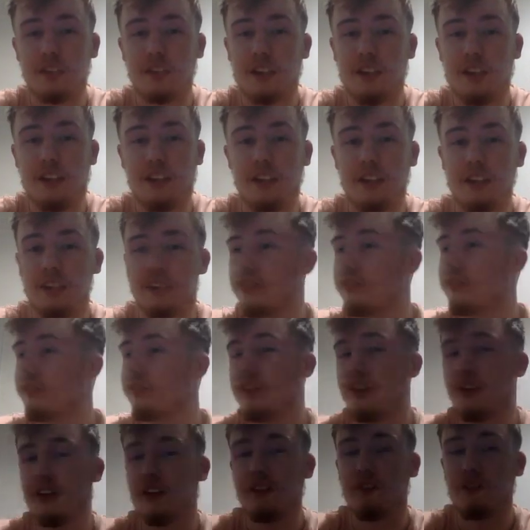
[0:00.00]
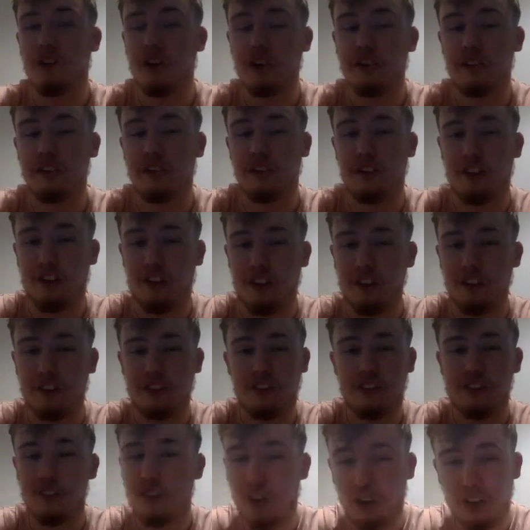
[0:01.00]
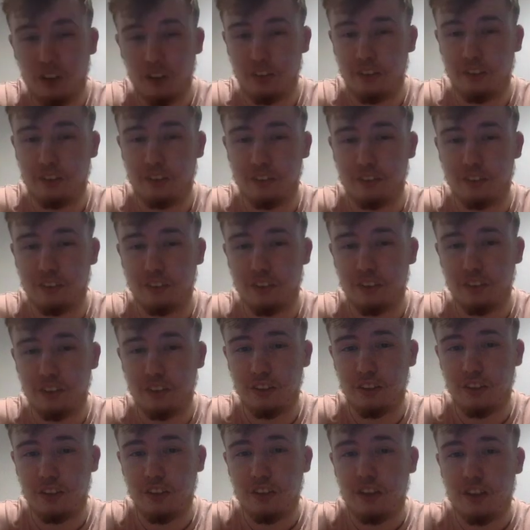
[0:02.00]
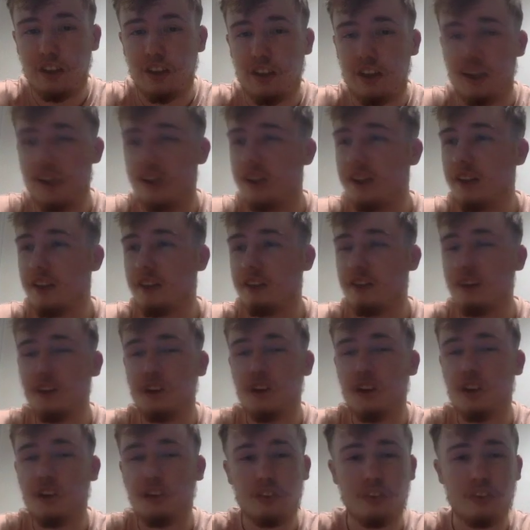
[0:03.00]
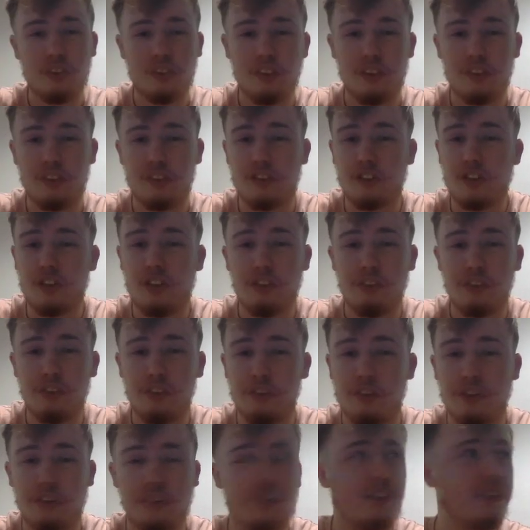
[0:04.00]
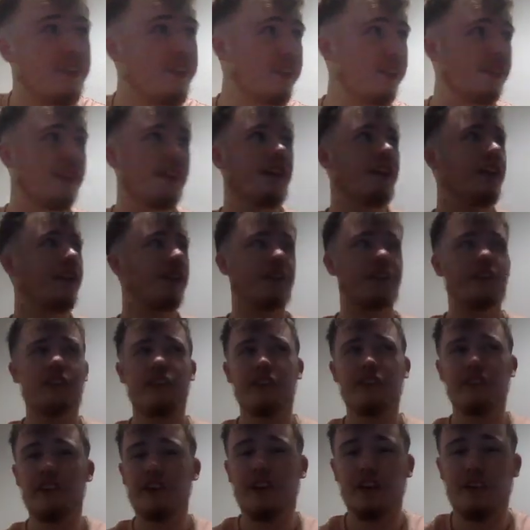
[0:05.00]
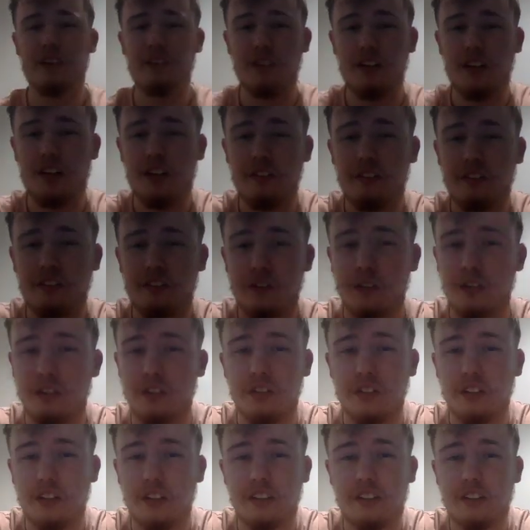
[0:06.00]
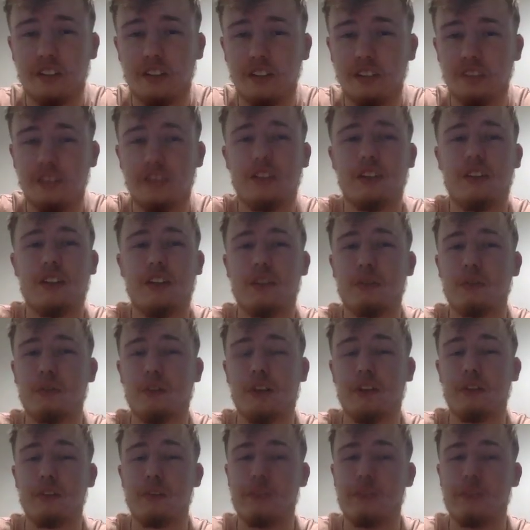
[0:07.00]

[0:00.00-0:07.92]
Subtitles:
and fucking washing your hands. That's all it is. And if you cough or sneeze, just cover your mouth. They say that wherever you go. Like, it's whatever.